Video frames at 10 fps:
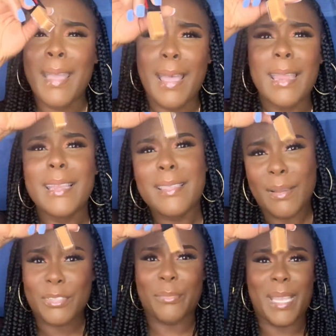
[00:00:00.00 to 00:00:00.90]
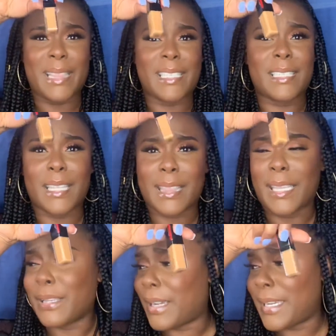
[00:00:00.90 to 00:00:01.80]
i need them to make this little
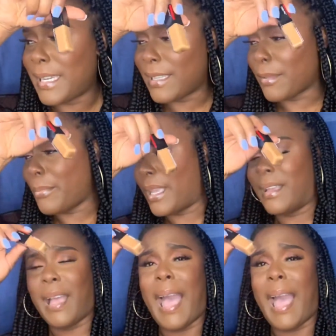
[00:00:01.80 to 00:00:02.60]
thing right here a little bigger